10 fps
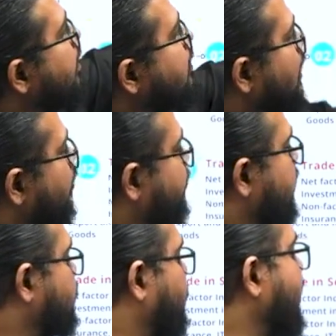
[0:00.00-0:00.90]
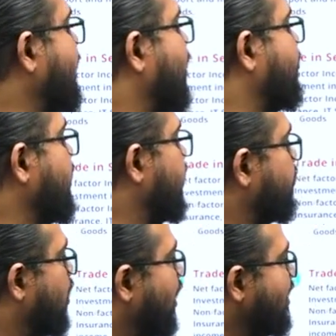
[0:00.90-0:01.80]
is, despite having a
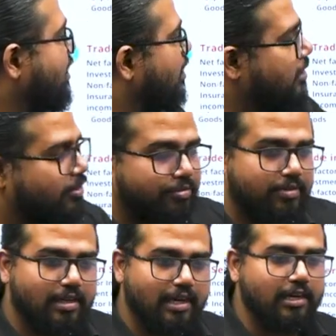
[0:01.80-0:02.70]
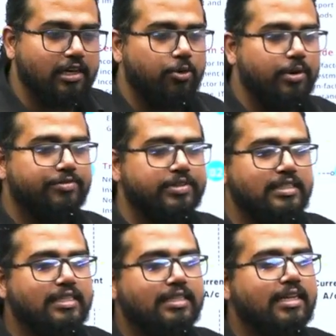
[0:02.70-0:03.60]
high current account
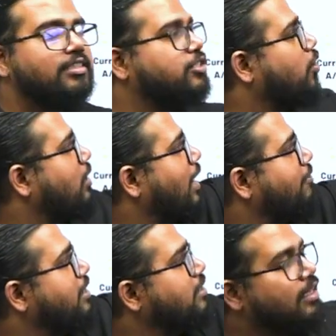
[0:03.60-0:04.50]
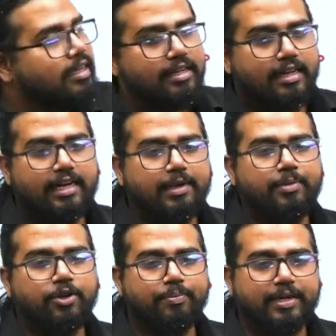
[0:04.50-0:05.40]
deficit, India is not having any
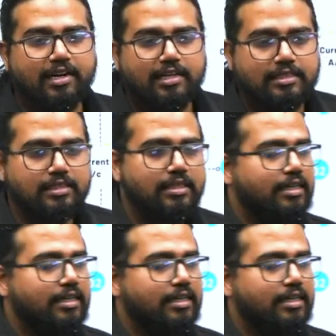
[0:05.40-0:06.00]
BOP crisis?